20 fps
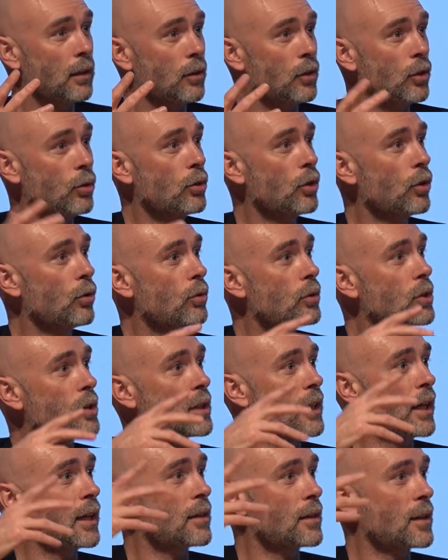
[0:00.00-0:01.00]
New York
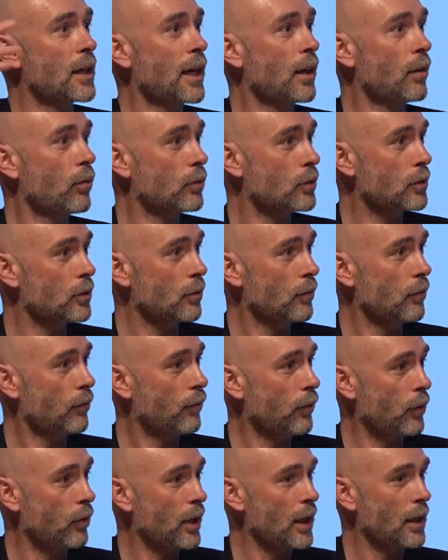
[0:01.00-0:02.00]
stands out
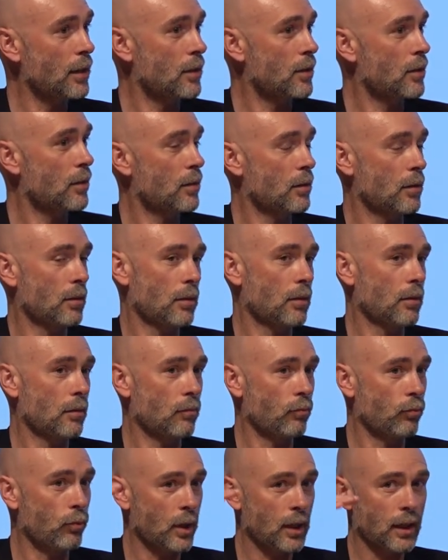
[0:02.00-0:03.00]
for its
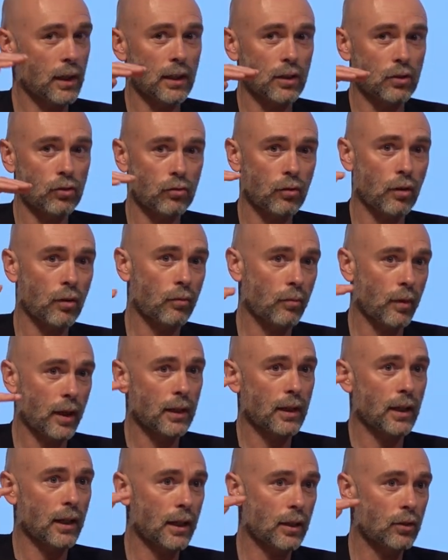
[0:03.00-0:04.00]
really strong
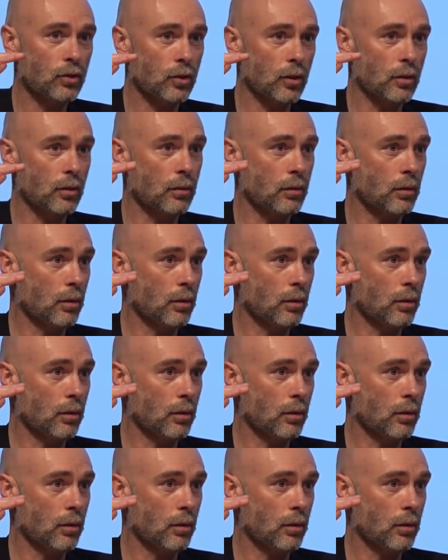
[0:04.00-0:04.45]
regulation